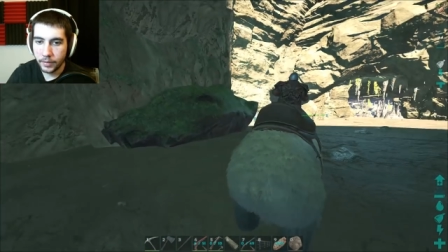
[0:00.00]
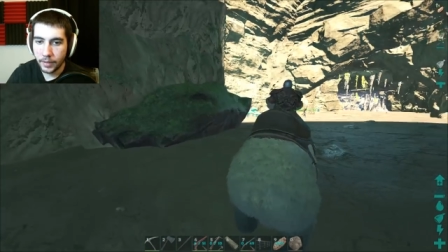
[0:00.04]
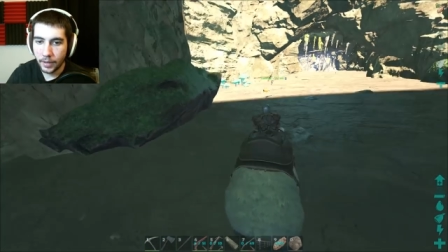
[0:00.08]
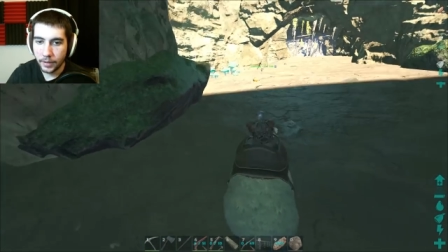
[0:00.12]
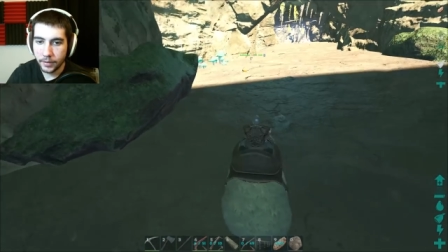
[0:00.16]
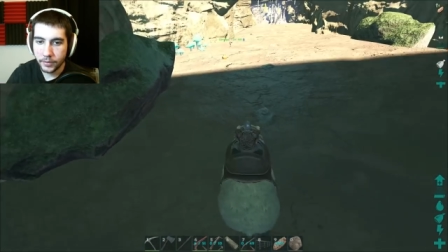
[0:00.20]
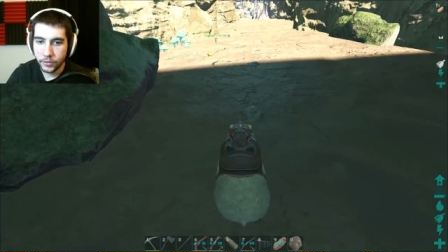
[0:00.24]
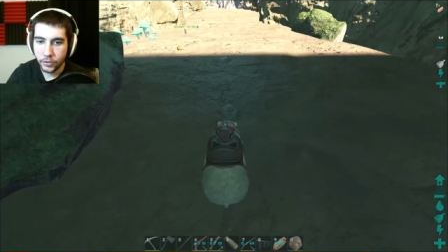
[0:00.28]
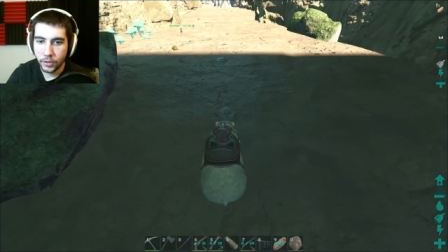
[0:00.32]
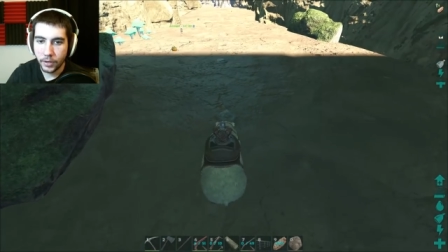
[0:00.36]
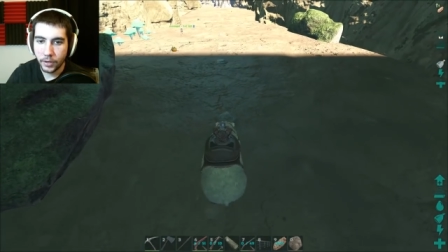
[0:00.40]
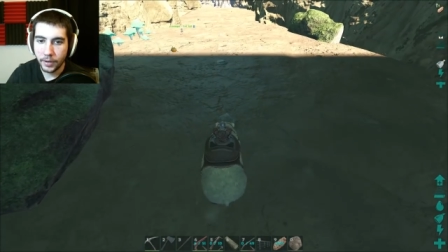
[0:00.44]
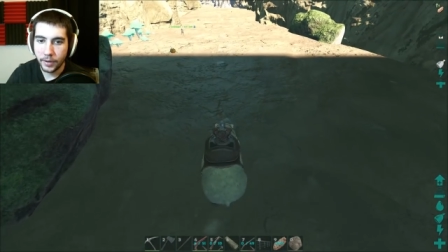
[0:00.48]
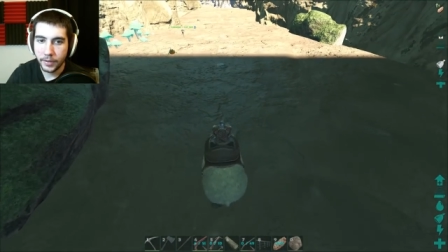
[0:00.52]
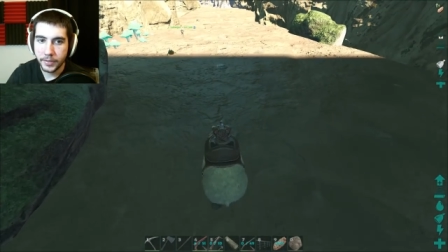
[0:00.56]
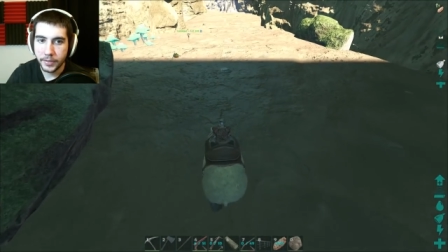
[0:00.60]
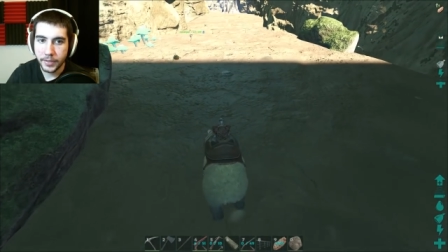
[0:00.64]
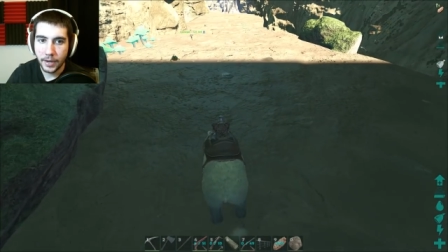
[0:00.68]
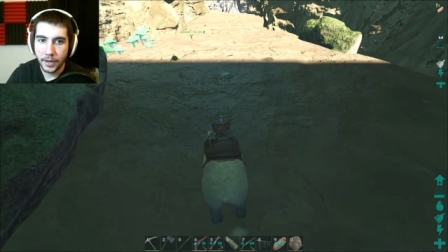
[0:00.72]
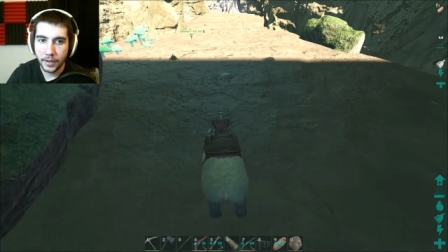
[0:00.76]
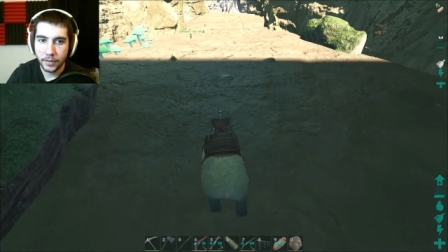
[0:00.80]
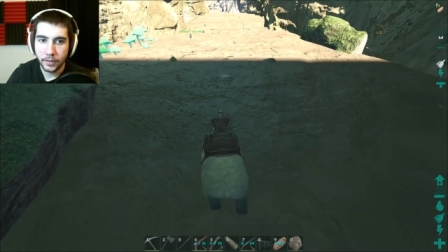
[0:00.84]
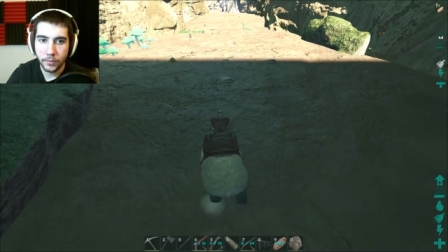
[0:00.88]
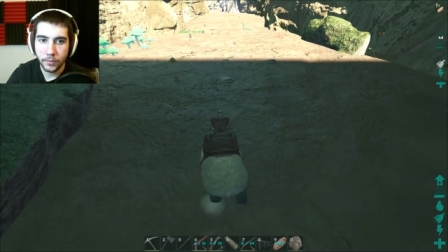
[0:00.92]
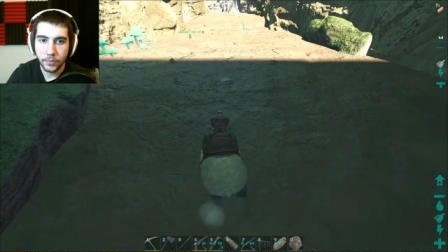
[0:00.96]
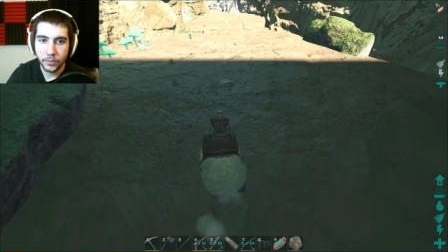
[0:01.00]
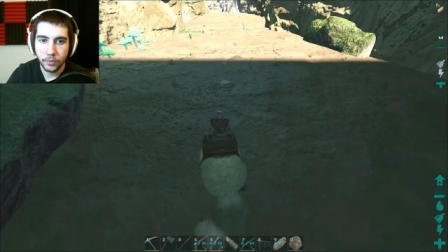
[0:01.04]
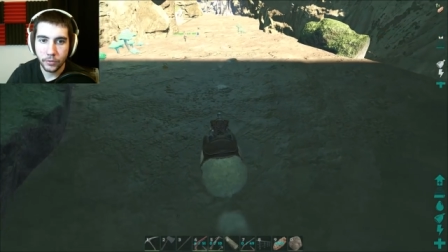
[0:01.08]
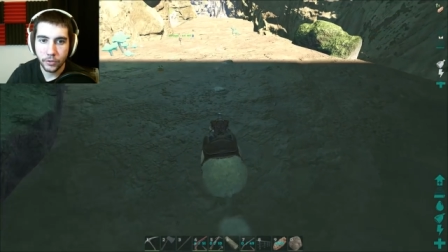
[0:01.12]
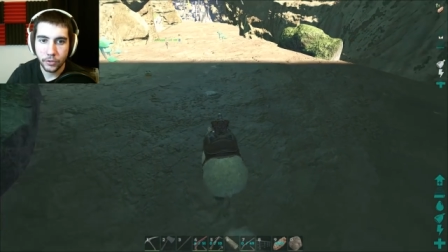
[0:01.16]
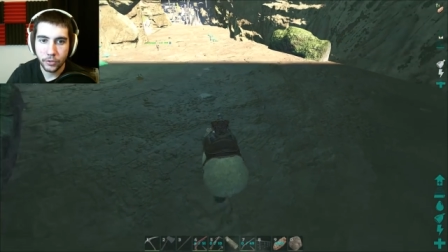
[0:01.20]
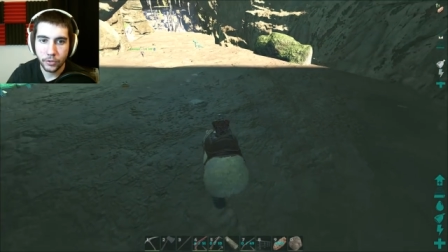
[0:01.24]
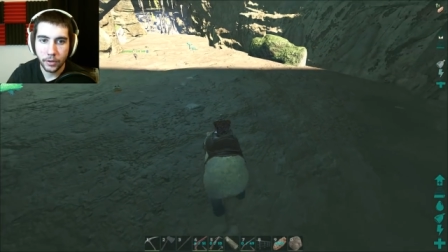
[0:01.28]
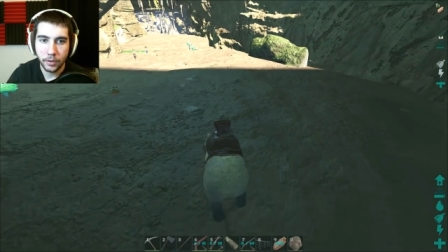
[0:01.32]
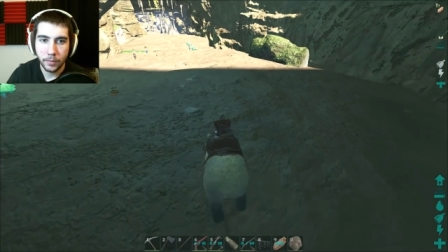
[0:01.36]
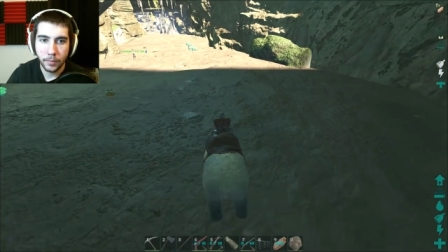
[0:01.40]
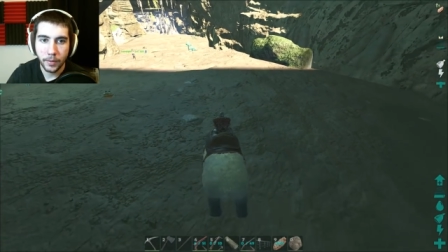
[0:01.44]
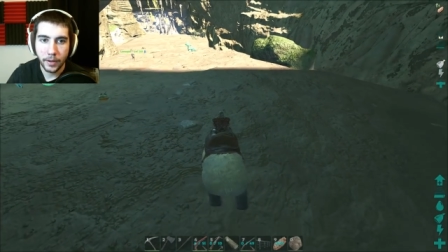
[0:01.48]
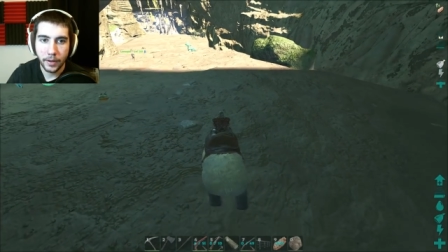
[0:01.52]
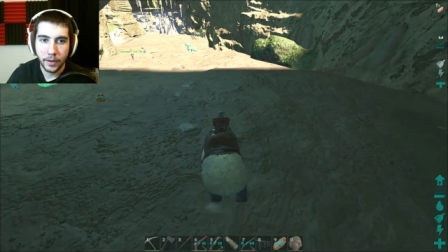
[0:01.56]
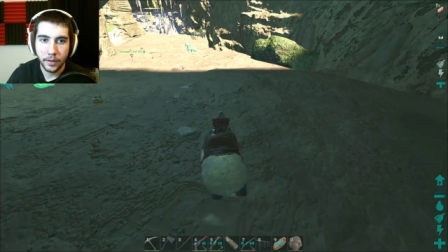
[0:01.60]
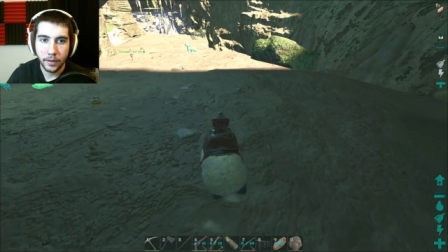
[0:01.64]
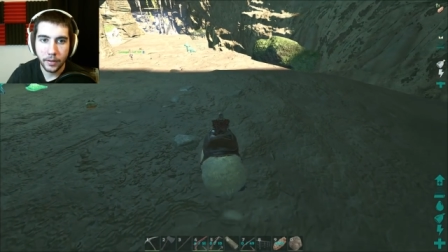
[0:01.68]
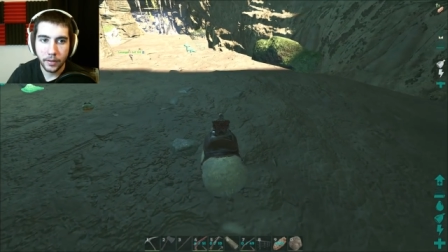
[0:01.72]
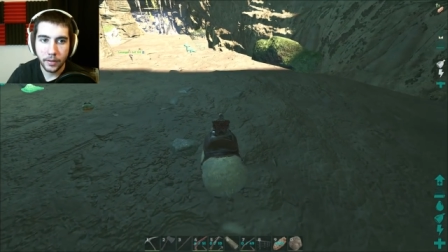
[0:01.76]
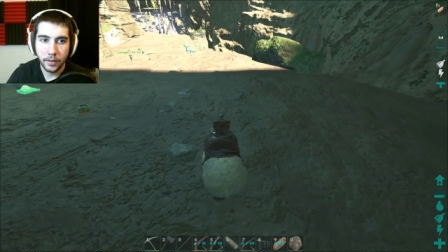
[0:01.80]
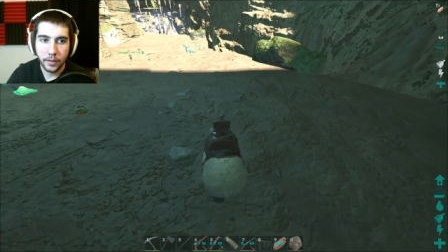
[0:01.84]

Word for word: Yeah, he's trying to attack you, so just run away.